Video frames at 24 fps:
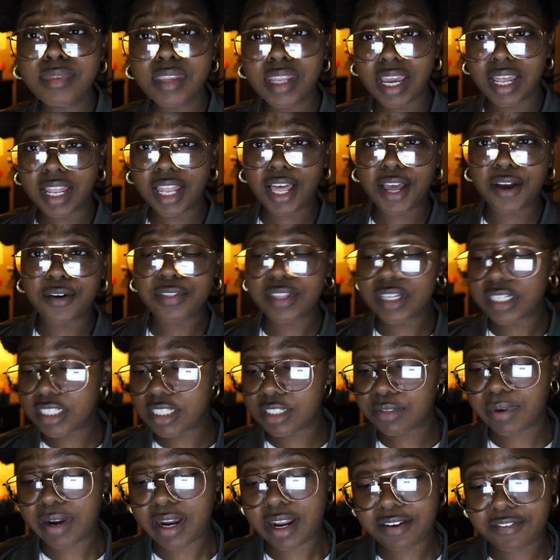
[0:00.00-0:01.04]
Hello, this
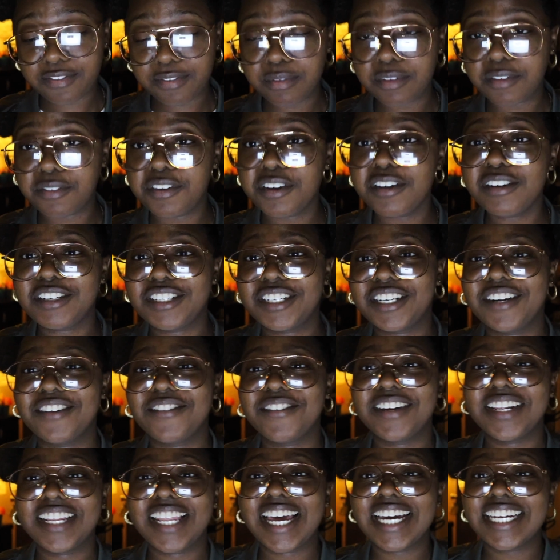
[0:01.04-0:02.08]
is Brianna from the future,
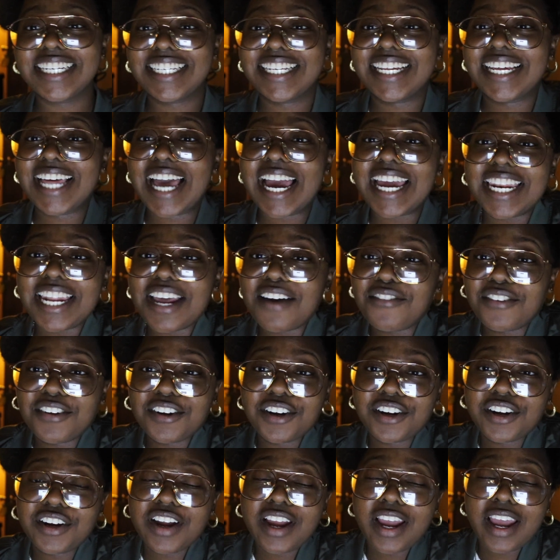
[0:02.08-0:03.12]
realizing I
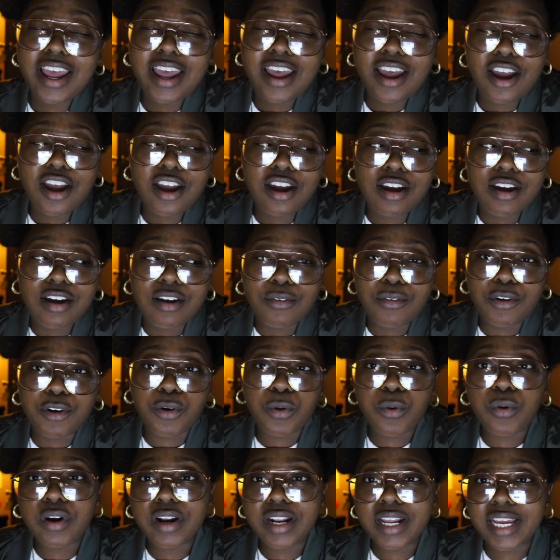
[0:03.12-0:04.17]
never
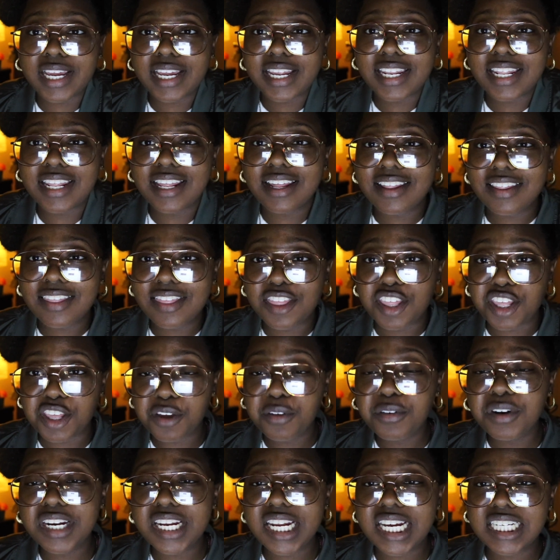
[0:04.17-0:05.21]
recorded the
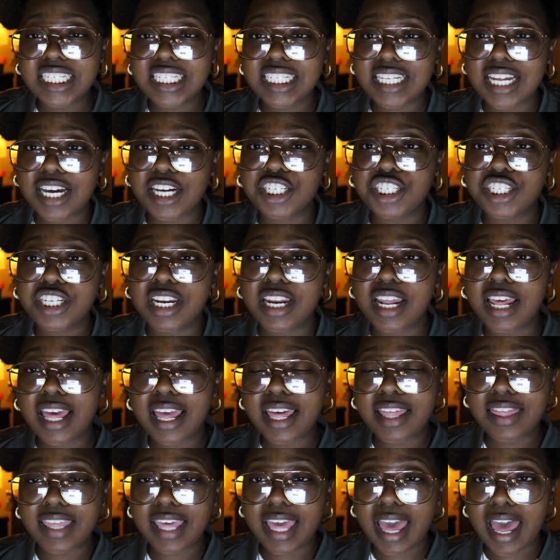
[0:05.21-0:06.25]
Unidays section
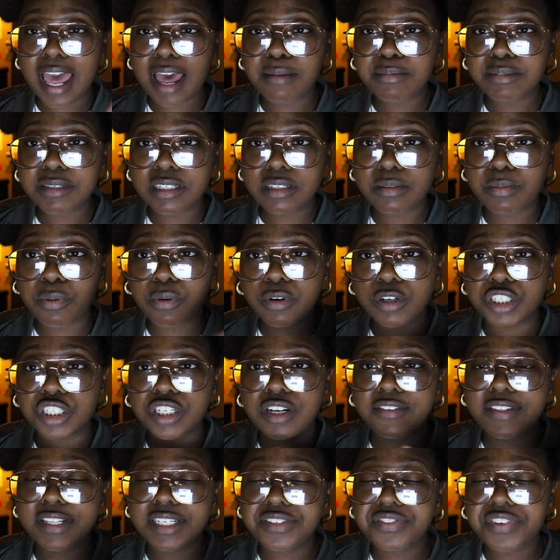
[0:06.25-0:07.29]
in the apps
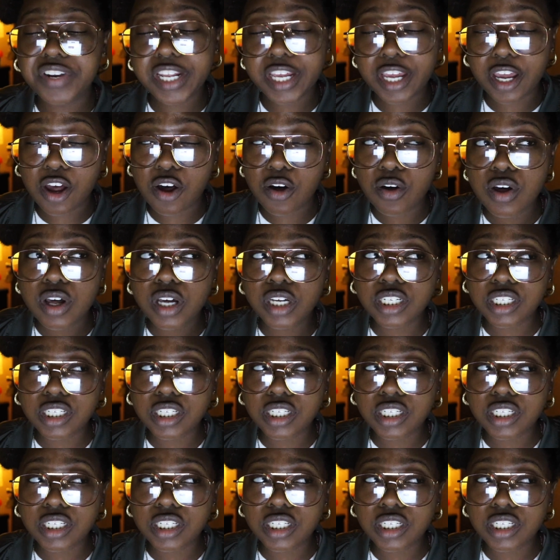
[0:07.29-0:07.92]
portion of this video.